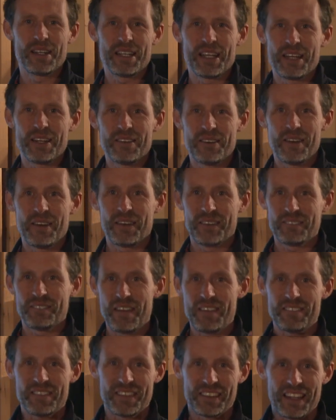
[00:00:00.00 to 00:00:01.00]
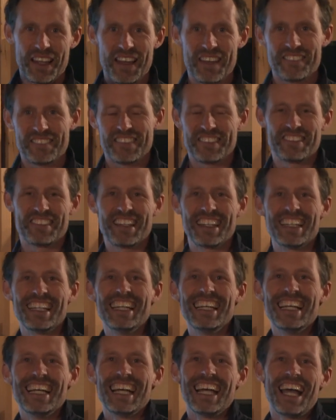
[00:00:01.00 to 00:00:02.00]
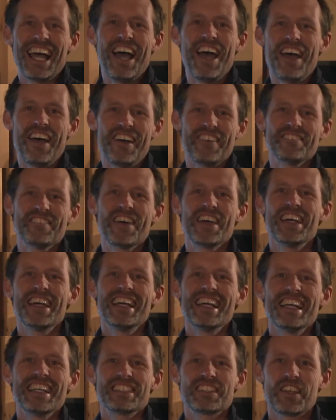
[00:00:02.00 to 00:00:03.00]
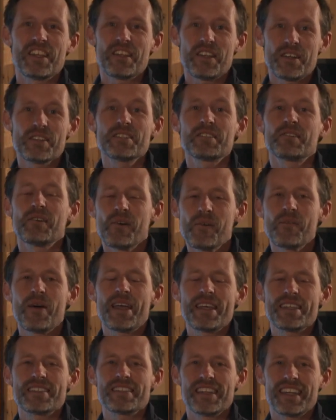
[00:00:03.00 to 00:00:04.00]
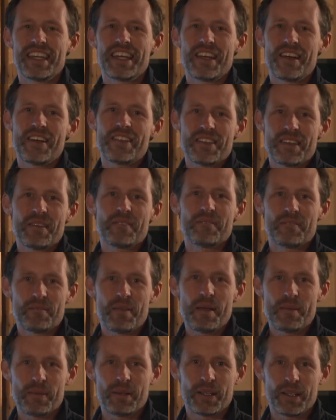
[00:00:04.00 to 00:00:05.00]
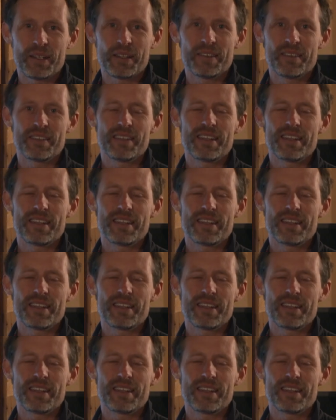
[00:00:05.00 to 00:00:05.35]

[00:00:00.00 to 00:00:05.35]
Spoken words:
day. Who knows? Maybe it'll happen, right? So those are all ways that I think people could